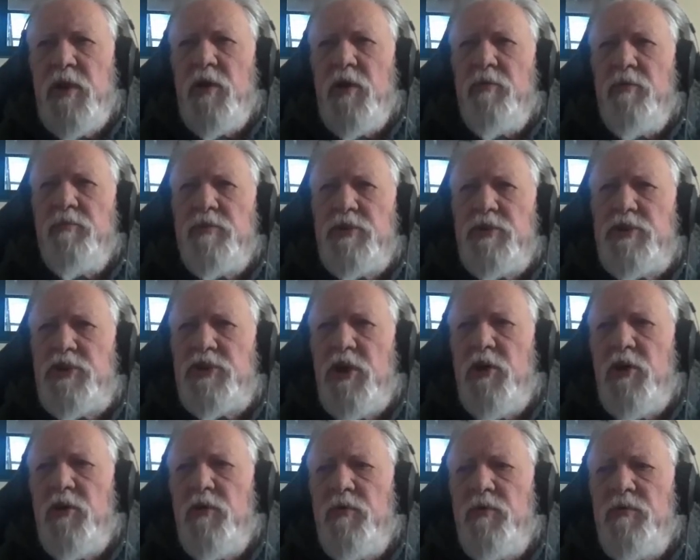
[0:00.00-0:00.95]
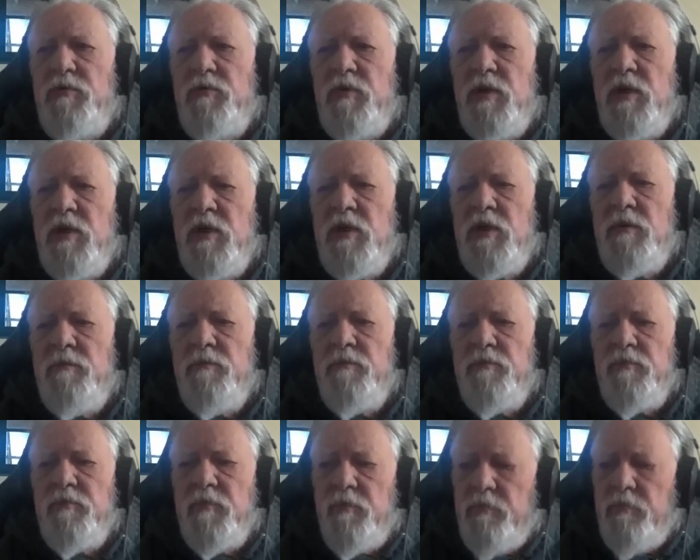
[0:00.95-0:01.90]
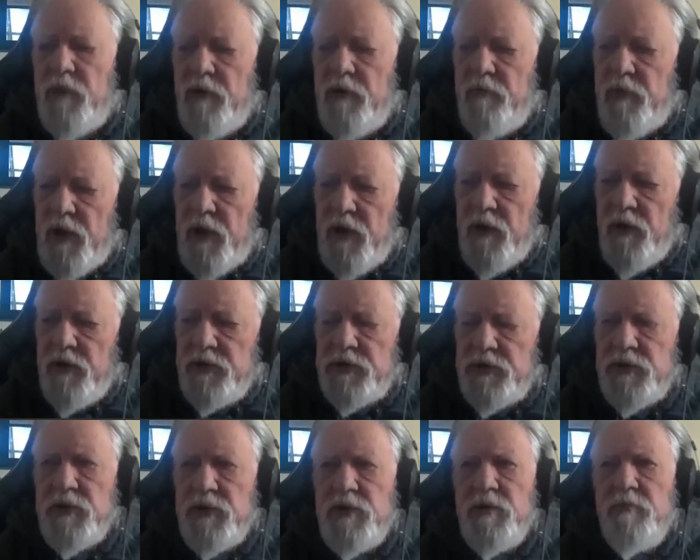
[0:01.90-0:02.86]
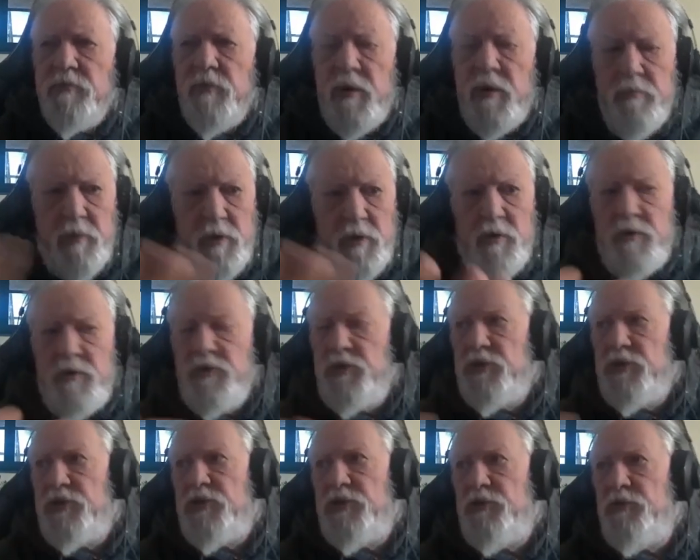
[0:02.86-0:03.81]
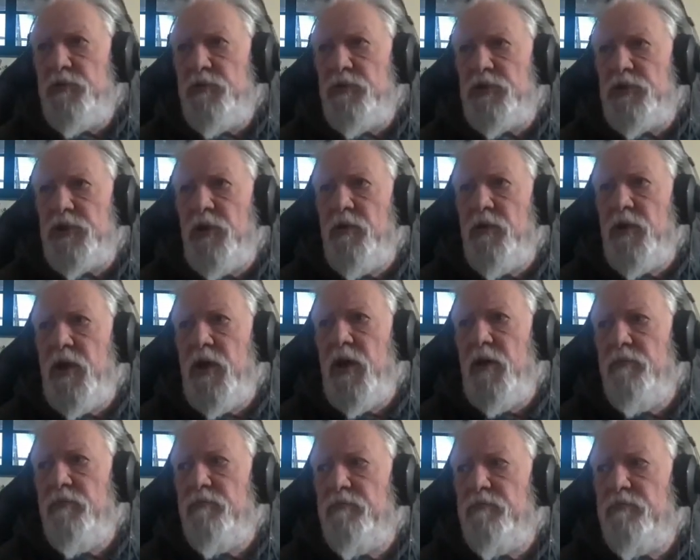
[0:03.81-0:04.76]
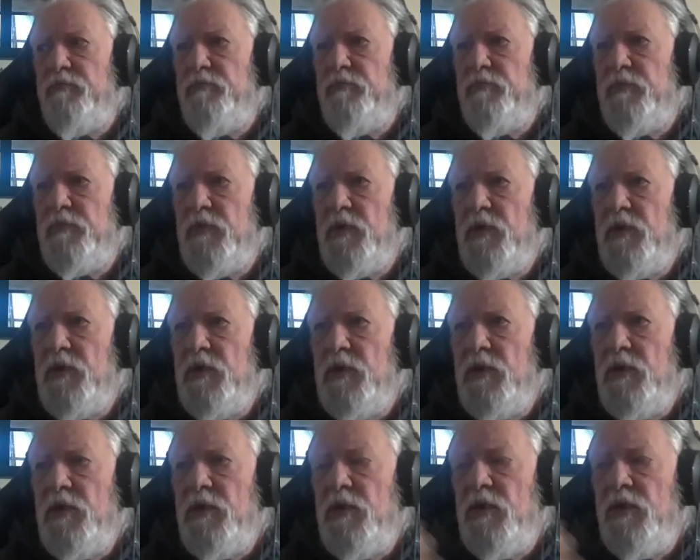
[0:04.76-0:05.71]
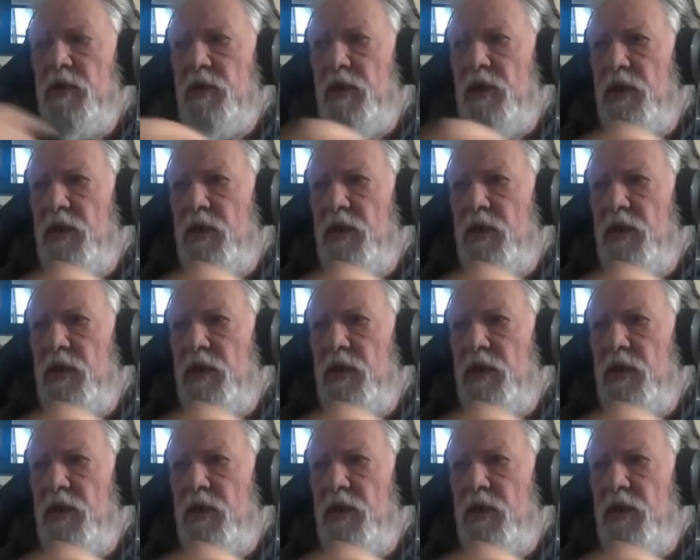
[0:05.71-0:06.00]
shown my Behringer. My Behringer showed up. I